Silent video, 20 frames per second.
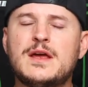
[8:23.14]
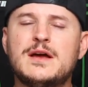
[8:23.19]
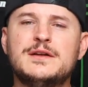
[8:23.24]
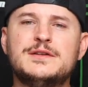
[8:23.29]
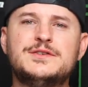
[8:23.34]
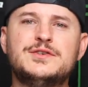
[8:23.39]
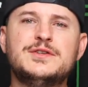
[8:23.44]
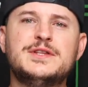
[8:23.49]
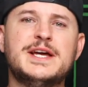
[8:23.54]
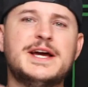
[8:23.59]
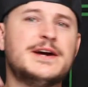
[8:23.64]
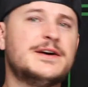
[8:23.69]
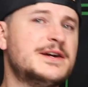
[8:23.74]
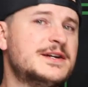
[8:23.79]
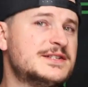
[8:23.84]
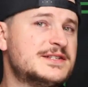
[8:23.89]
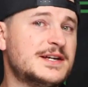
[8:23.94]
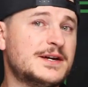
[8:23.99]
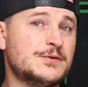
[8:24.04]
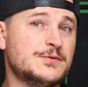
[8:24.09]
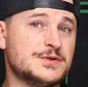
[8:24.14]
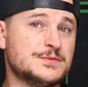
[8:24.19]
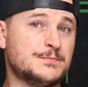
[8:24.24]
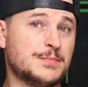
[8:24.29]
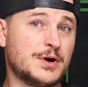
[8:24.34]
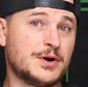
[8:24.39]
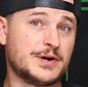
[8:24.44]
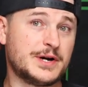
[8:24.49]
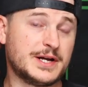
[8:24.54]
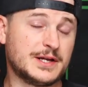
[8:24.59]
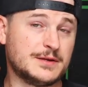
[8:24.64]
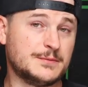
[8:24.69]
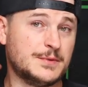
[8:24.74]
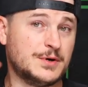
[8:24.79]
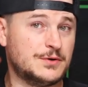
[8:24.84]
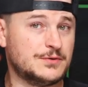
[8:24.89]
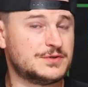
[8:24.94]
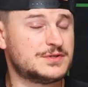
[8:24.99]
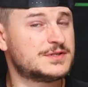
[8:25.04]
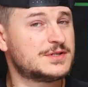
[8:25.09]
to the areas that it was burning the
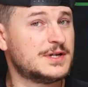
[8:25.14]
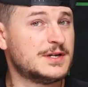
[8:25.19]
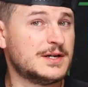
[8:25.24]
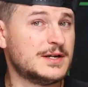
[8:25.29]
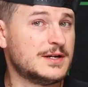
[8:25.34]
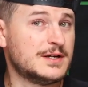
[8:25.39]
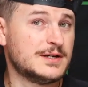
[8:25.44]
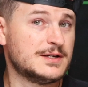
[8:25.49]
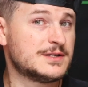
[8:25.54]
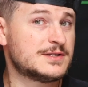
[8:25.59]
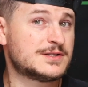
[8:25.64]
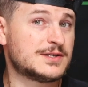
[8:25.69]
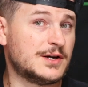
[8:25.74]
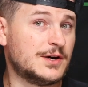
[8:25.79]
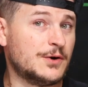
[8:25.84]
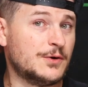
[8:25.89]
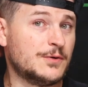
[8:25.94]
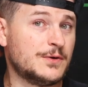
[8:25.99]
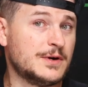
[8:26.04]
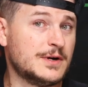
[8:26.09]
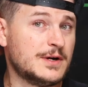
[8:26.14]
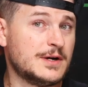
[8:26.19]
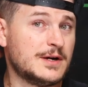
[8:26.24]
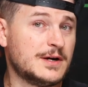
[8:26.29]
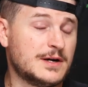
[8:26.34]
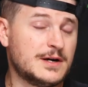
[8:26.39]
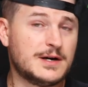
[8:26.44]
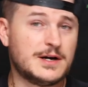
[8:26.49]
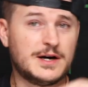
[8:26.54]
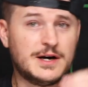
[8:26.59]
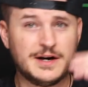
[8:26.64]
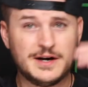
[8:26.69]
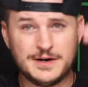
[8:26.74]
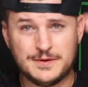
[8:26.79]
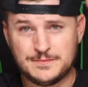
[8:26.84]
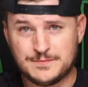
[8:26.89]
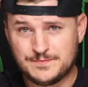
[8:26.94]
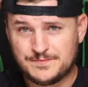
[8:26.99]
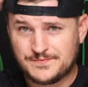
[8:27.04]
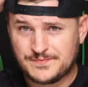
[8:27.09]
most. So
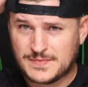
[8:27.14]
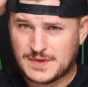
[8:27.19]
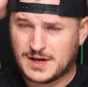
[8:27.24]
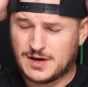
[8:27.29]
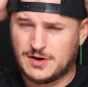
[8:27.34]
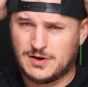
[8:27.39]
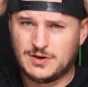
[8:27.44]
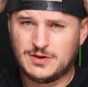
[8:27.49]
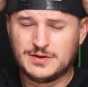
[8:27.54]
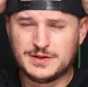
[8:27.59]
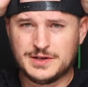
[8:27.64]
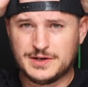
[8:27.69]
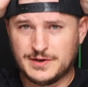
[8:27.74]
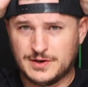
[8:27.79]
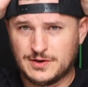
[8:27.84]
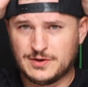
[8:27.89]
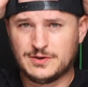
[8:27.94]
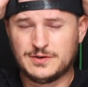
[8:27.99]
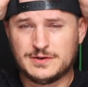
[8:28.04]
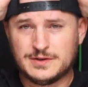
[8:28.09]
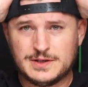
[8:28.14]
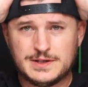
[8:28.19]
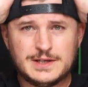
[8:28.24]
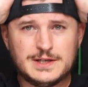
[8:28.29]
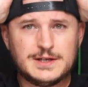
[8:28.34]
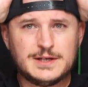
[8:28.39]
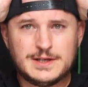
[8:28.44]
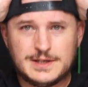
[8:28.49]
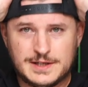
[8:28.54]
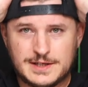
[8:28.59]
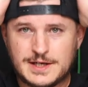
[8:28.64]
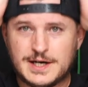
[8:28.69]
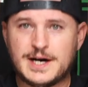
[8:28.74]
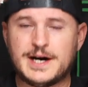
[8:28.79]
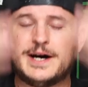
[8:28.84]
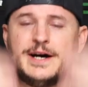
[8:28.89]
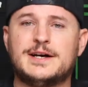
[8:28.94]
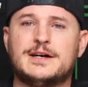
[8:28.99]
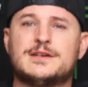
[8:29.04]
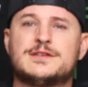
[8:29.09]
all in all,
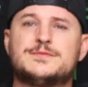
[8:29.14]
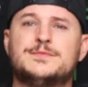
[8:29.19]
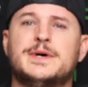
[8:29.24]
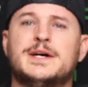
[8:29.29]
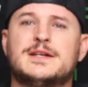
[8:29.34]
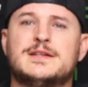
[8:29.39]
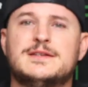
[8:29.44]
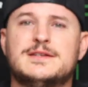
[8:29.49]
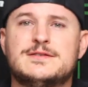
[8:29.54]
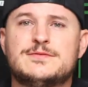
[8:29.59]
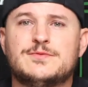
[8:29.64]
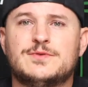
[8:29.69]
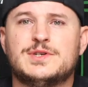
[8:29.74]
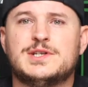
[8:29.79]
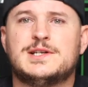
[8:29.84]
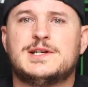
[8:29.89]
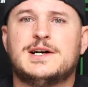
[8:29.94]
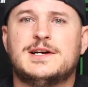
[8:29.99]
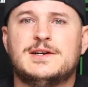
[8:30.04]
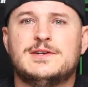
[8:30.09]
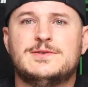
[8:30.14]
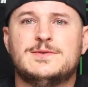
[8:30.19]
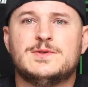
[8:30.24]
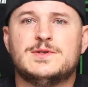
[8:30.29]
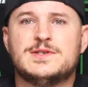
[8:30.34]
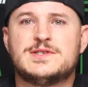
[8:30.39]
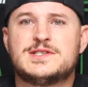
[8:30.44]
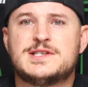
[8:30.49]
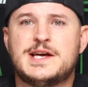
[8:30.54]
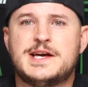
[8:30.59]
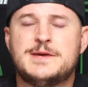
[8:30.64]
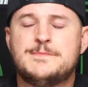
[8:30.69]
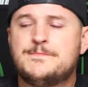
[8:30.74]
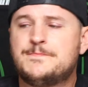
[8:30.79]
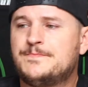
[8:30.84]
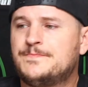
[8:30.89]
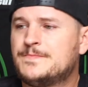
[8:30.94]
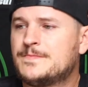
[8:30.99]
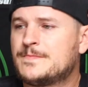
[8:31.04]
I expect this one to kind of do the same.